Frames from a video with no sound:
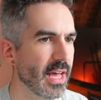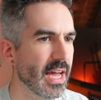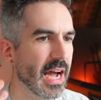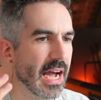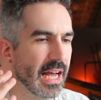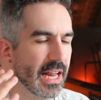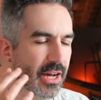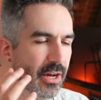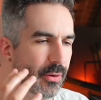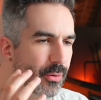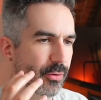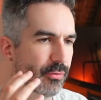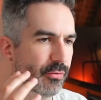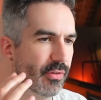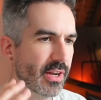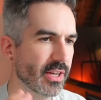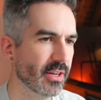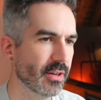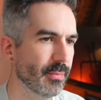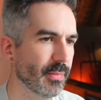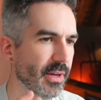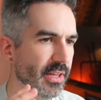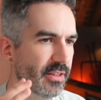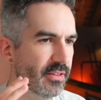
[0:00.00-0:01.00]
And I would
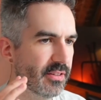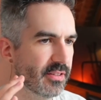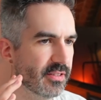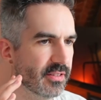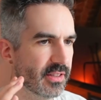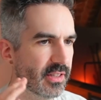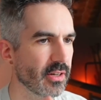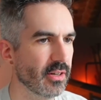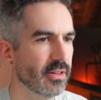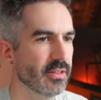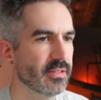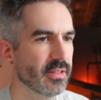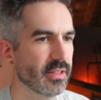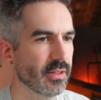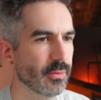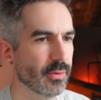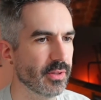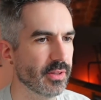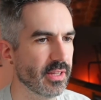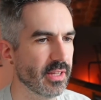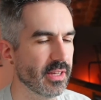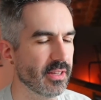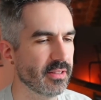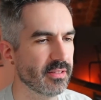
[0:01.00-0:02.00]
recommend starting with
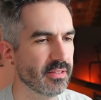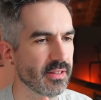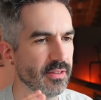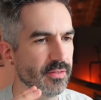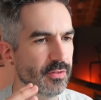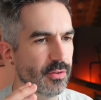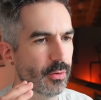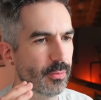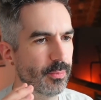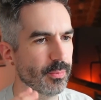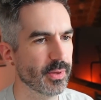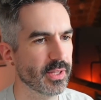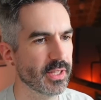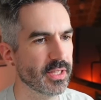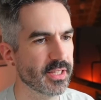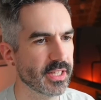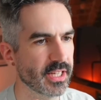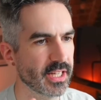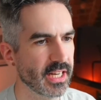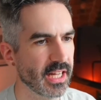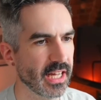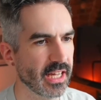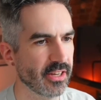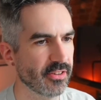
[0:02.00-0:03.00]
this if you're building an
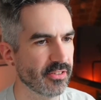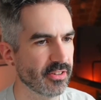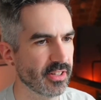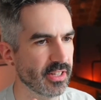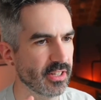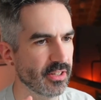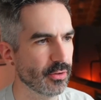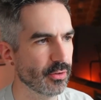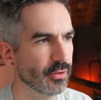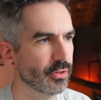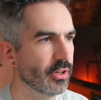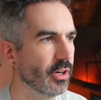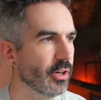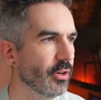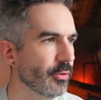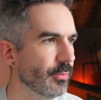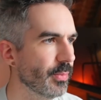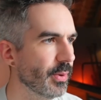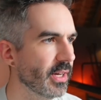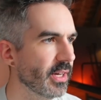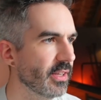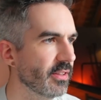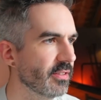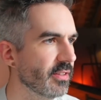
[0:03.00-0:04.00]
agent in your
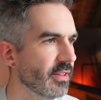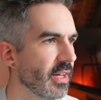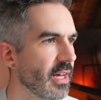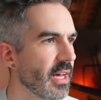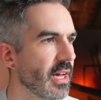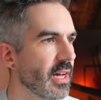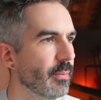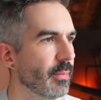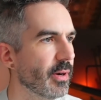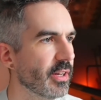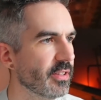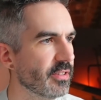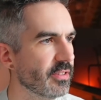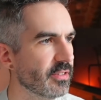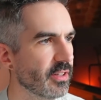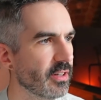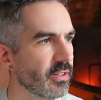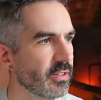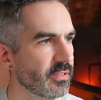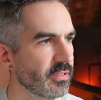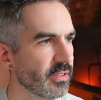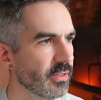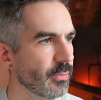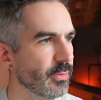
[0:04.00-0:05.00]
codebase by
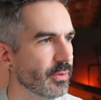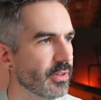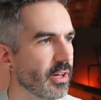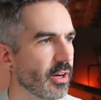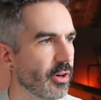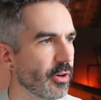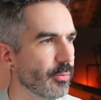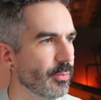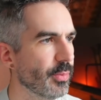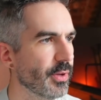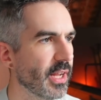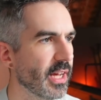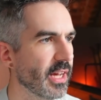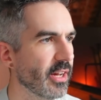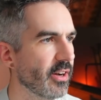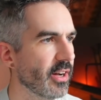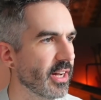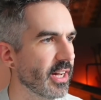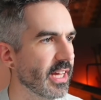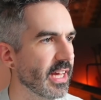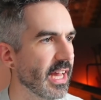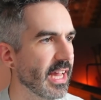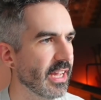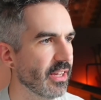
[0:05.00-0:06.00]
starting with the OpenAI
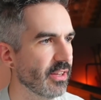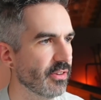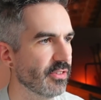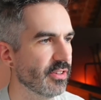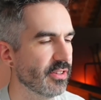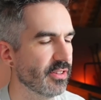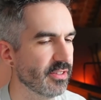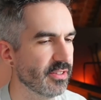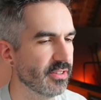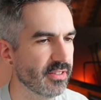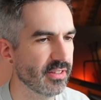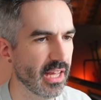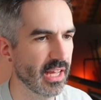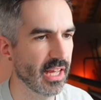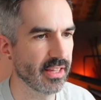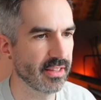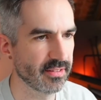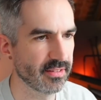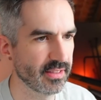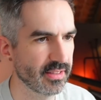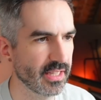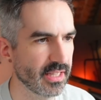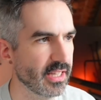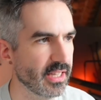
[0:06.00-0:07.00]
Agents
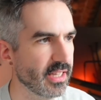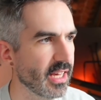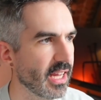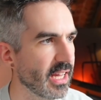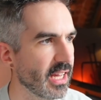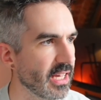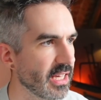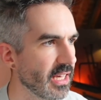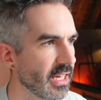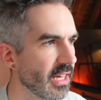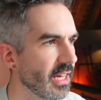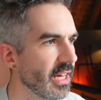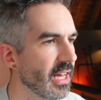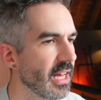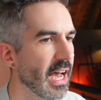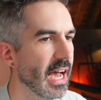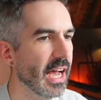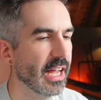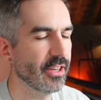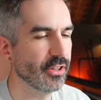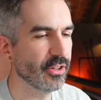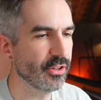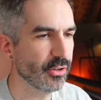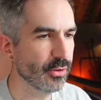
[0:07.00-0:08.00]
SDK and
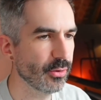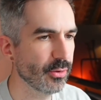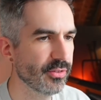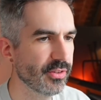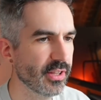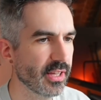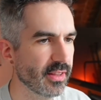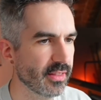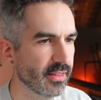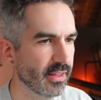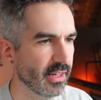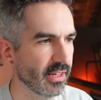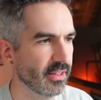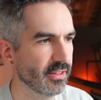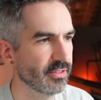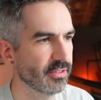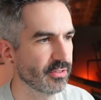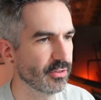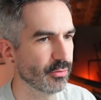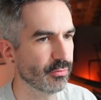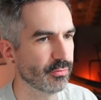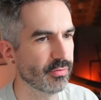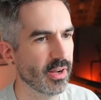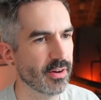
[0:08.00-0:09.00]
using this to
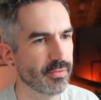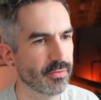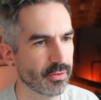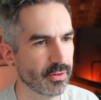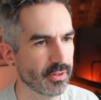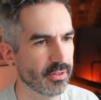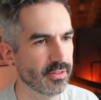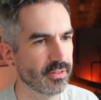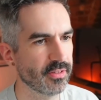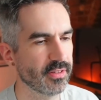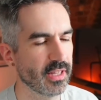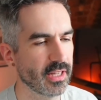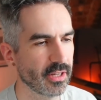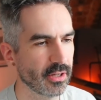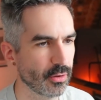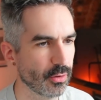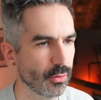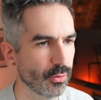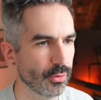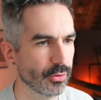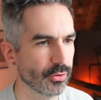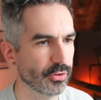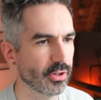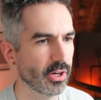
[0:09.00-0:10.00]
reference in Claude
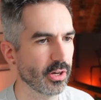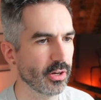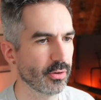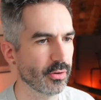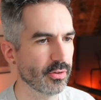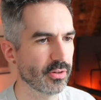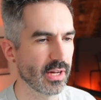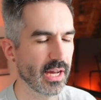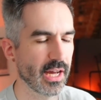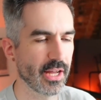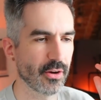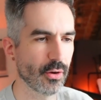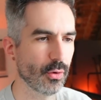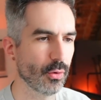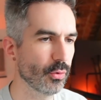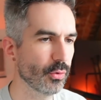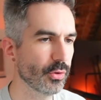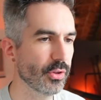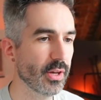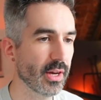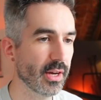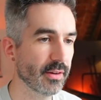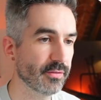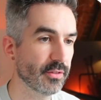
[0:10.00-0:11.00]
Code. And all you
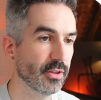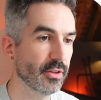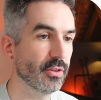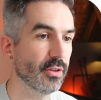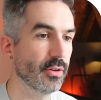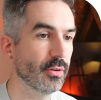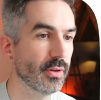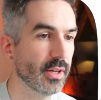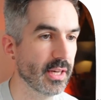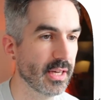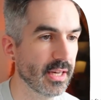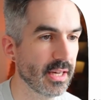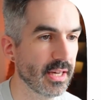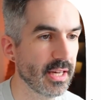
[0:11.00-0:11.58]
have to do here